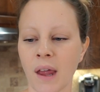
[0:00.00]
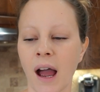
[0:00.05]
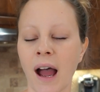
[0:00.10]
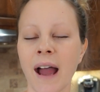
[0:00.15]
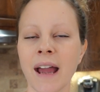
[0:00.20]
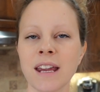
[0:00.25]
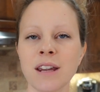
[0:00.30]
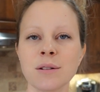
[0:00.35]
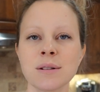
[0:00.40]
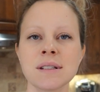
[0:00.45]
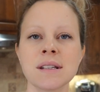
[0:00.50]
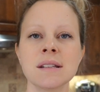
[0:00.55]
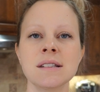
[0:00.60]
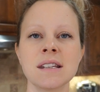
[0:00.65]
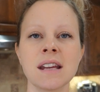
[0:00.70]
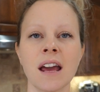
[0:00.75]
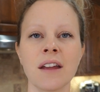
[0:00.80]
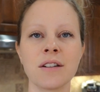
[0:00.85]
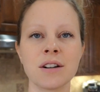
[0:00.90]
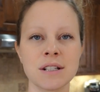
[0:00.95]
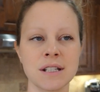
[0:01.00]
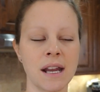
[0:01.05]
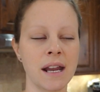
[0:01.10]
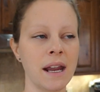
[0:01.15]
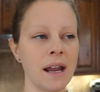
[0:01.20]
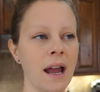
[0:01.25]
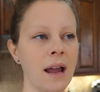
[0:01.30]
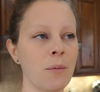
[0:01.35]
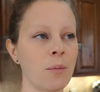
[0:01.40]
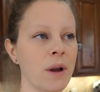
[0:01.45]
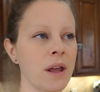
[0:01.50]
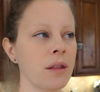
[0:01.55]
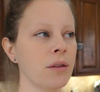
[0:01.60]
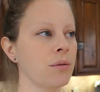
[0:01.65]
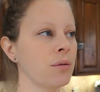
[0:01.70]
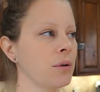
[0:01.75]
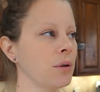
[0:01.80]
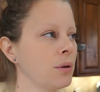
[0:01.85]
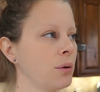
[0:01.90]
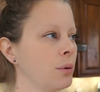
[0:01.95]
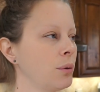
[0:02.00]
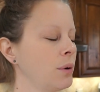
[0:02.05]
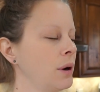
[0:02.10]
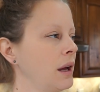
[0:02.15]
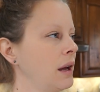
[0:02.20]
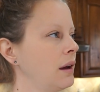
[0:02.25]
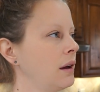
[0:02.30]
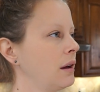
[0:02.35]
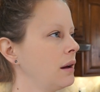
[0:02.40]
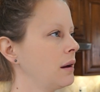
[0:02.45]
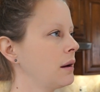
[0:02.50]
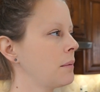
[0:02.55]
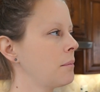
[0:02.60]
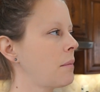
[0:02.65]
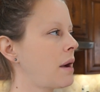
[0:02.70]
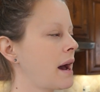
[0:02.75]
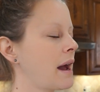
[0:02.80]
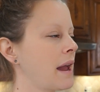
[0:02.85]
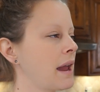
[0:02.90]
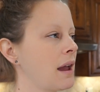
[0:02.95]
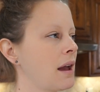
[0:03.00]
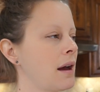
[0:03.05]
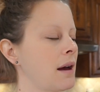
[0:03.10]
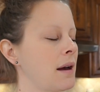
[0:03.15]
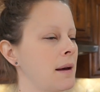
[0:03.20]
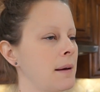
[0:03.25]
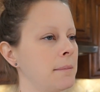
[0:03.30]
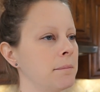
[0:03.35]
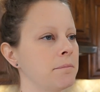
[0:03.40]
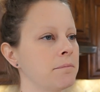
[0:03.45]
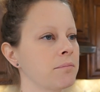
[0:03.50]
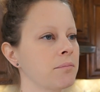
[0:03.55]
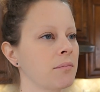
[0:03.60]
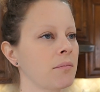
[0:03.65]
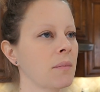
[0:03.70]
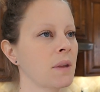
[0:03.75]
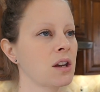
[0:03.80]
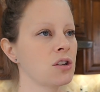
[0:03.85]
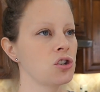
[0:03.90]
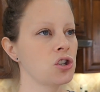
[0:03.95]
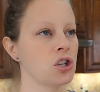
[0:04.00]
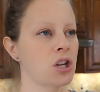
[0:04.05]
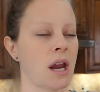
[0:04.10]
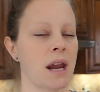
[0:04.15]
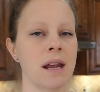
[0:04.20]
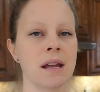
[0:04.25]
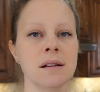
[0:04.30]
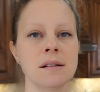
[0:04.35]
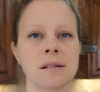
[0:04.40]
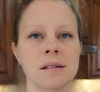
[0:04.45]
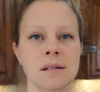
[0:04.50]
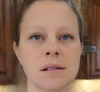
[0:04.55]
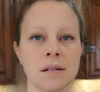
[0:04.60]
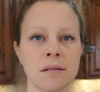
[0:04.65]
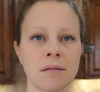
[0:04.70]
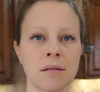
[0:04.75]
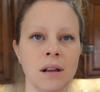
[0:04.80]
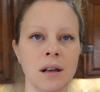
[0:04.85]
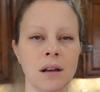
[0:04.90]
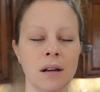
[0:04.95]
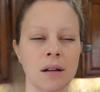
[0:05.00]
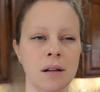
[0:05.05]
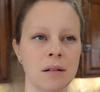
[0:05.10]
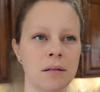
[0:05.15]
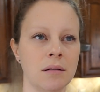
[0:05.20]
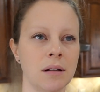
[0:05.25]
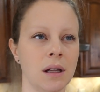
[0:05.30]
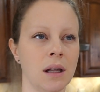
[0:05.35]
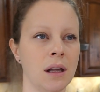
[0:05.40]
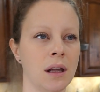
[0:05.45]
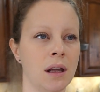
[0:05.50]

I used this the other day. I went through my shades, the